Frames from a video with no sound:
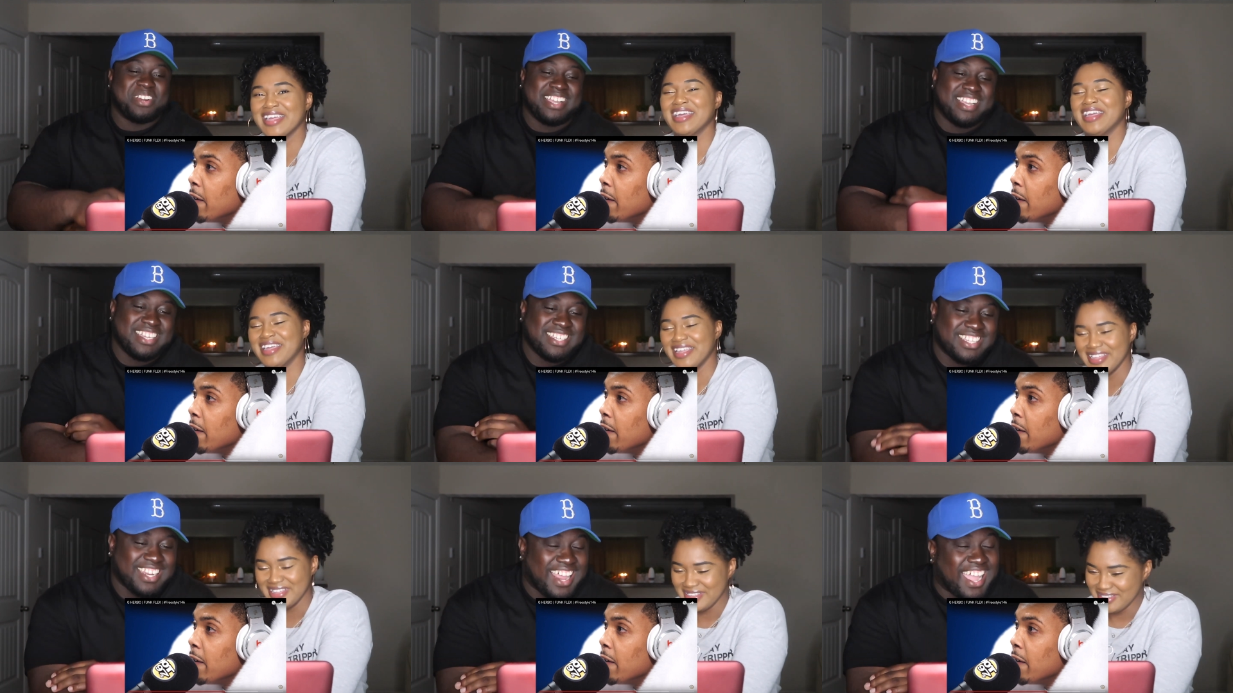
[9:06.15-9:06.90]

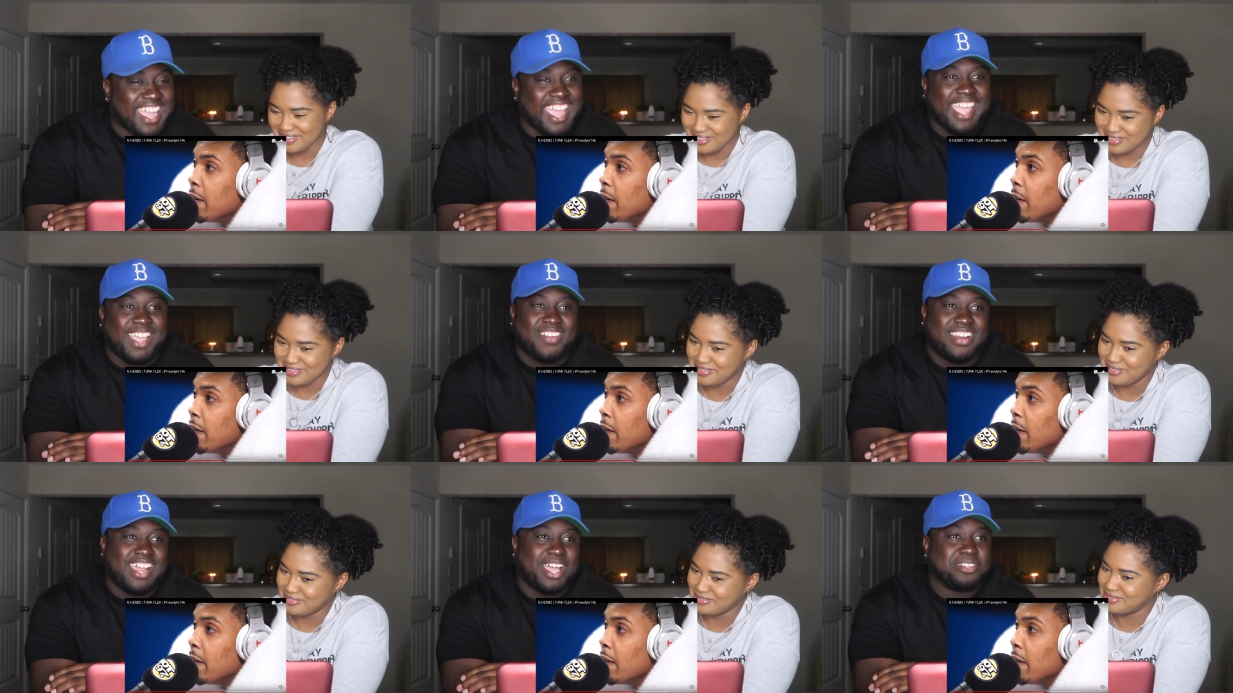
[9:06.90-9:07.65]
Speaker 1: bruh. Like, ain't
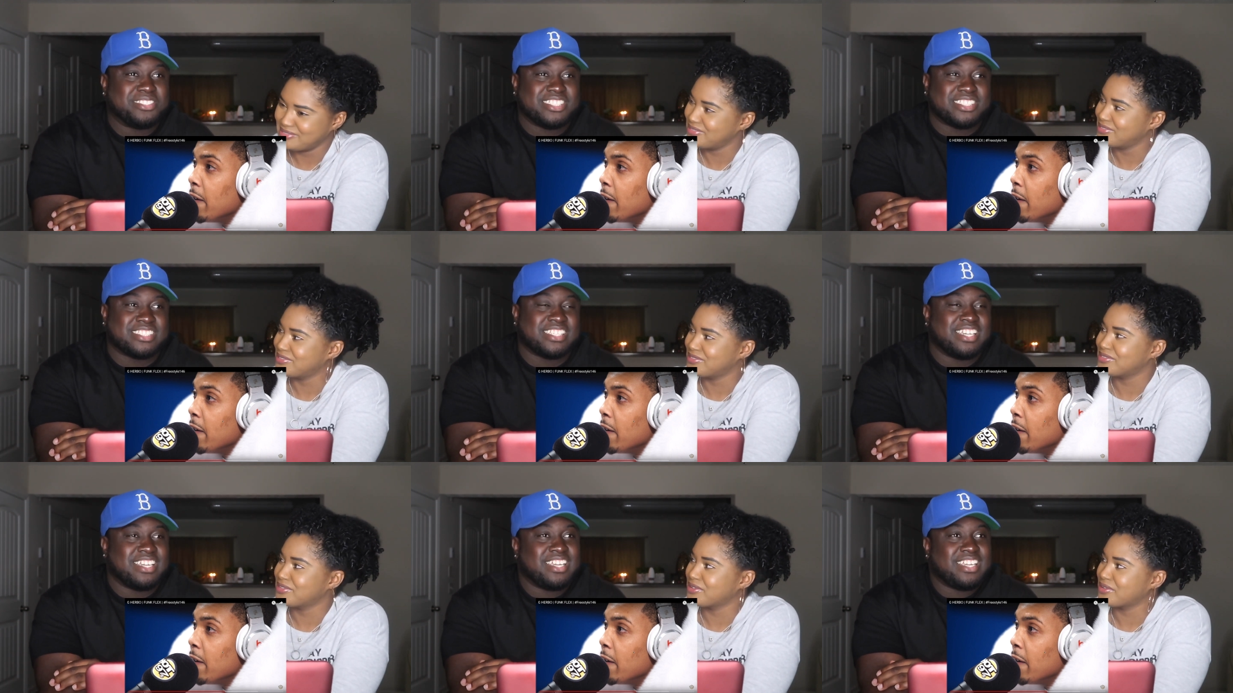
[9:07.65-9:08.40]
gonna lie, it just
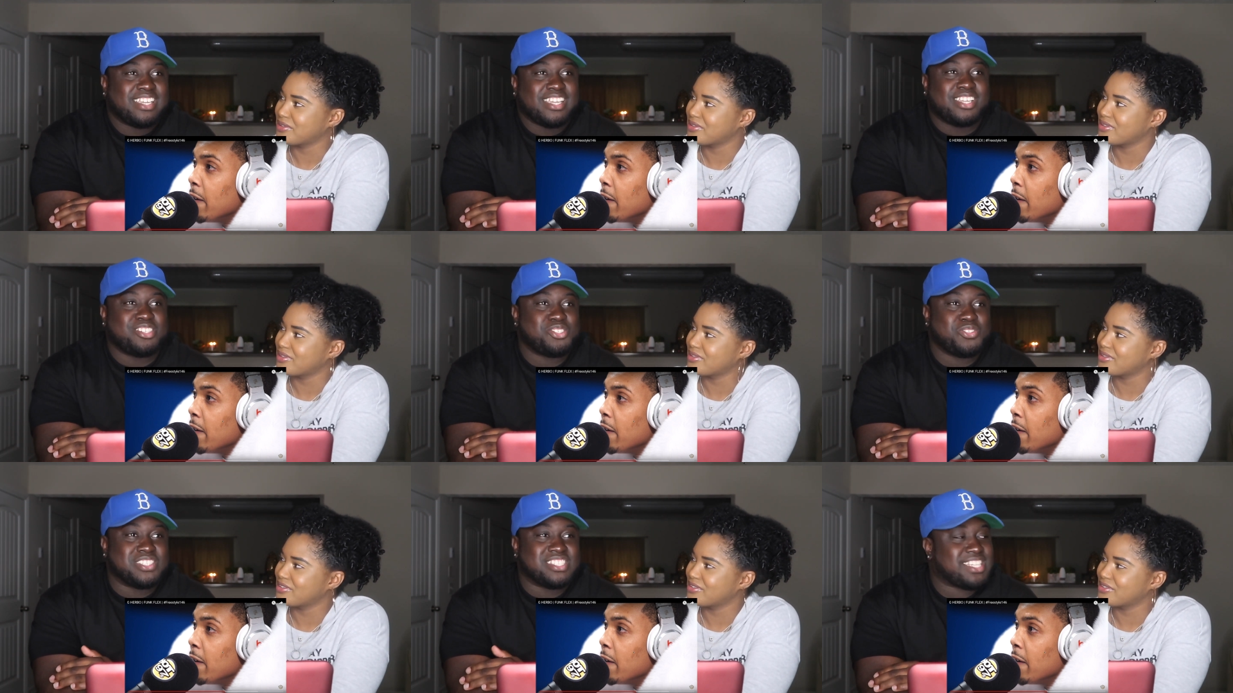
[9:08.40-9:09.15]
it
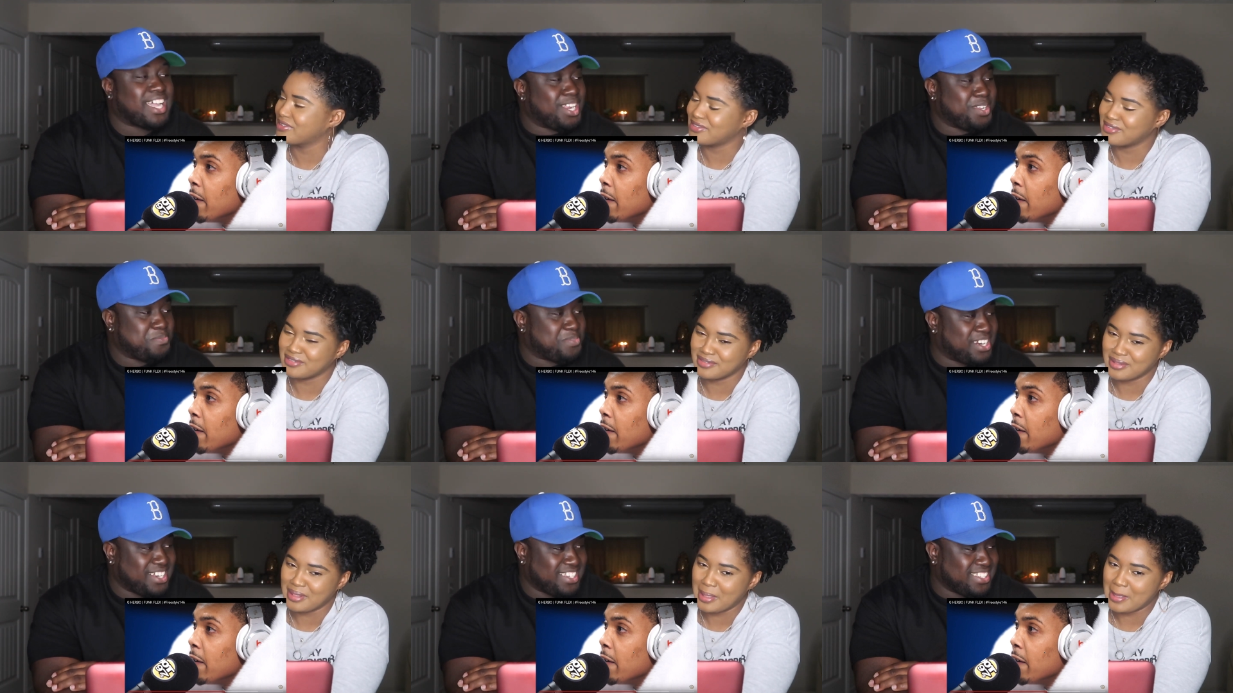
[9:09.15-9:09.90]
gets you
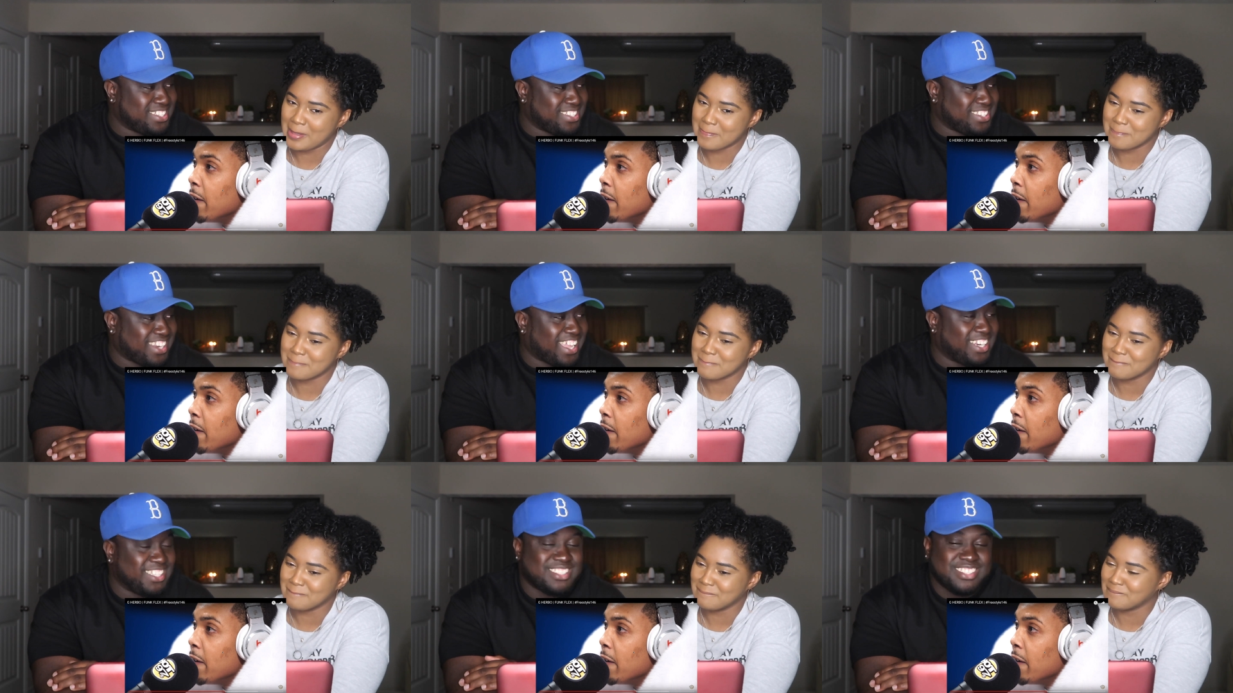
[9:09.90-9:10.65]
excited, bruh.
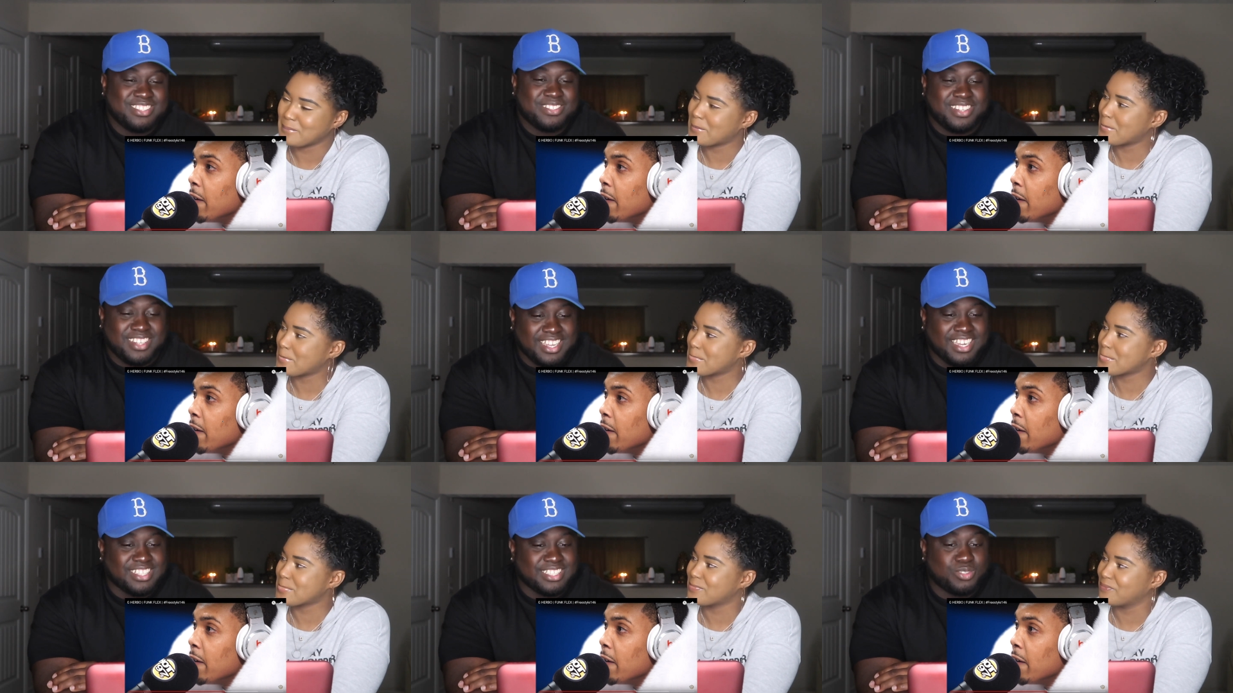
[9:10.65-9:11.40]
Like listen to
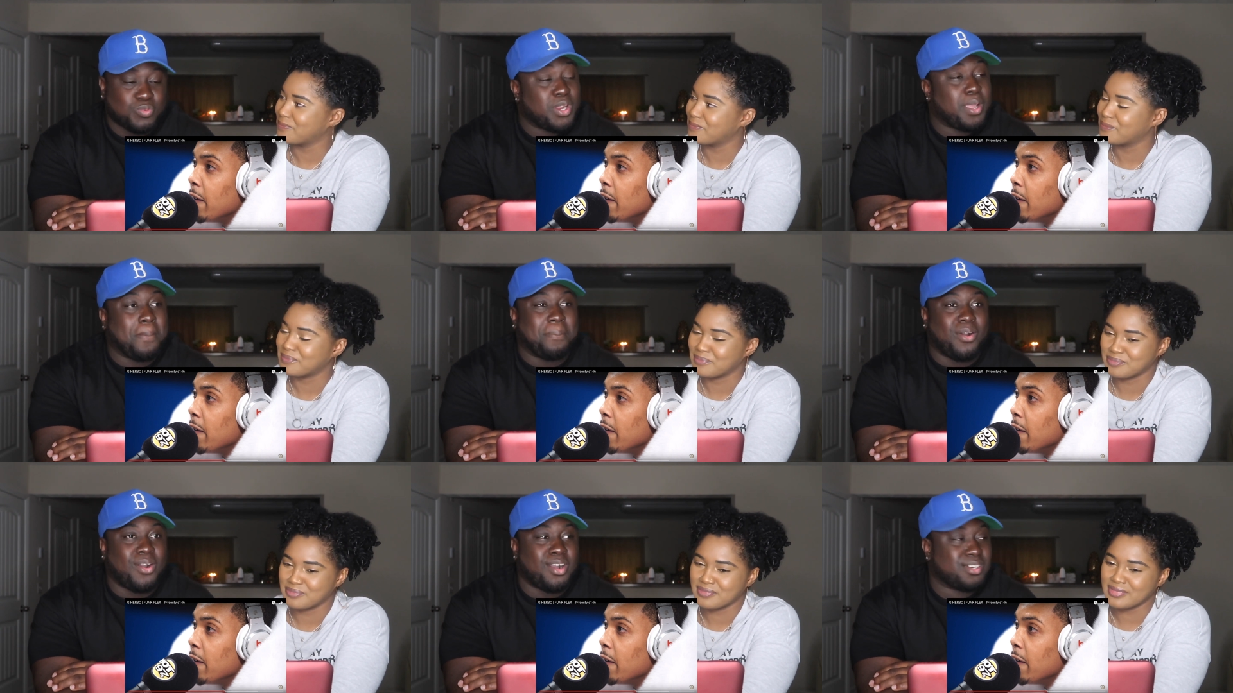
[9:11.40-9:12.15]
like this real
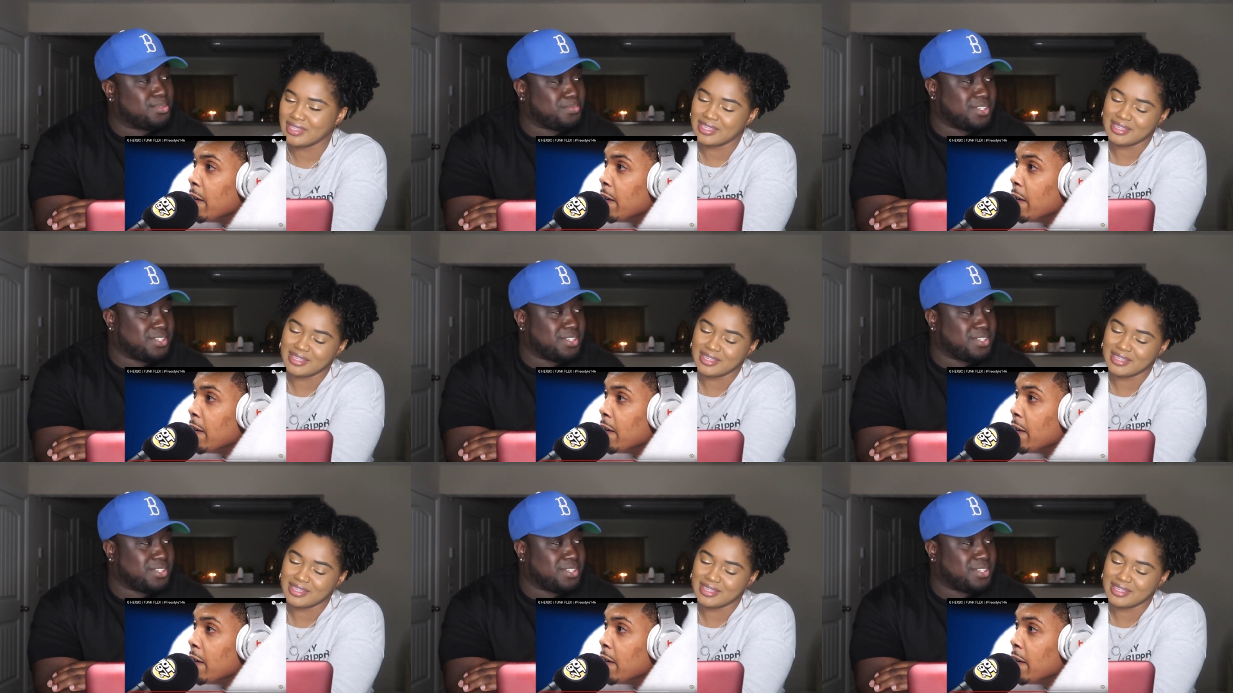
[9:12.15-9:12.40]
ball,